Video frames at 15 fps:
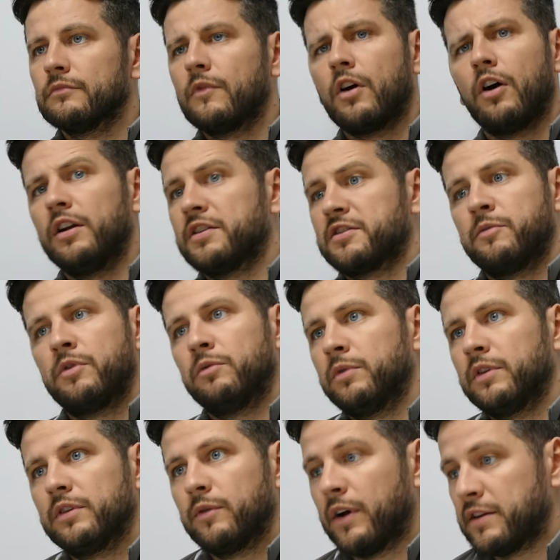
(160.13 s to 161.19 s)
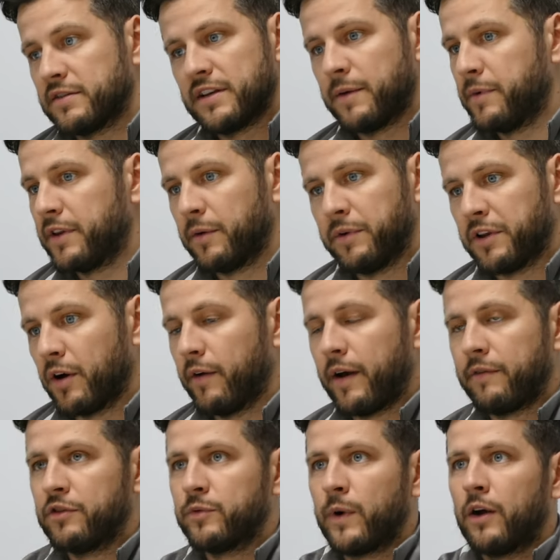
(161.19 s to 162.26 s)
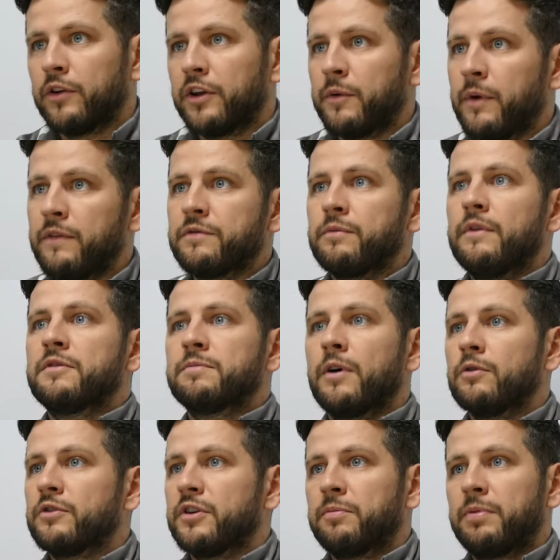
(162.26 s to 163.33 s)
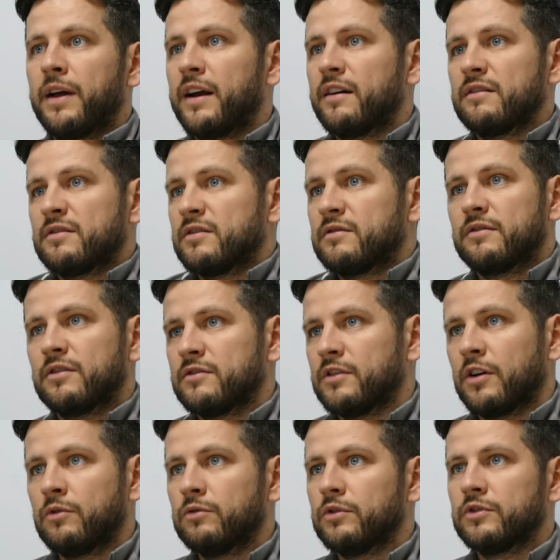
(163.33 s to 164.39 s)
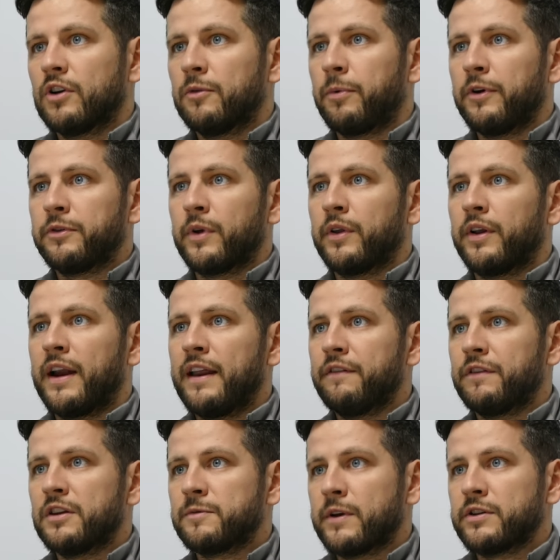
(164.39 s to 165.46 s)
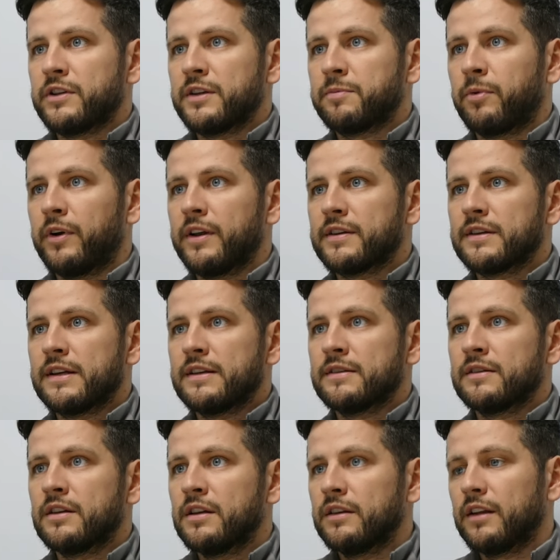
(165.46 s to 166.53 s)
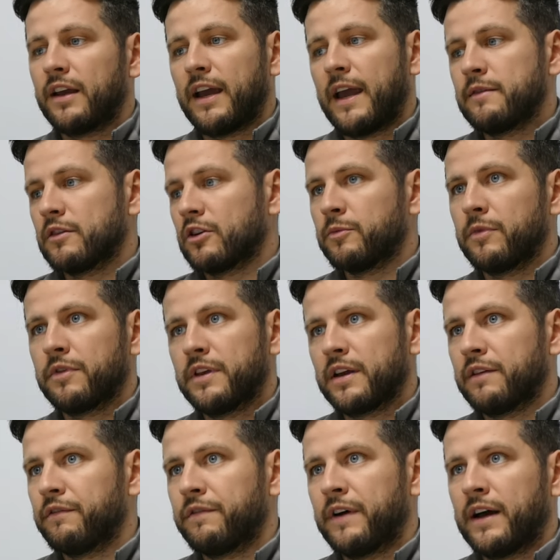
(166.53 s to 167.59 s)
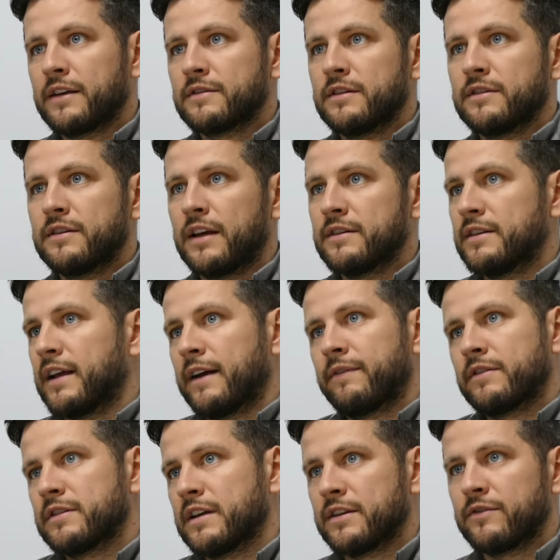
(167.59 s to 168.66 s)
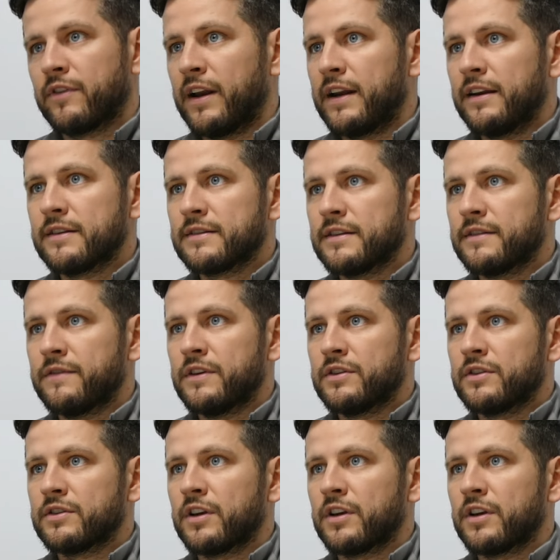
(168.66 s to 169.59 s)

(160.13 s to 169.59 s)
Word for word: Oh, listen, we, as I said, we, don't, we, don't, we haven't dwelled on it. We've, we spoke to the players that there's no, there's no point doing anything, especially at this point of the season gains are coming thick and fast, and as the gaffer said, it's relentless this division.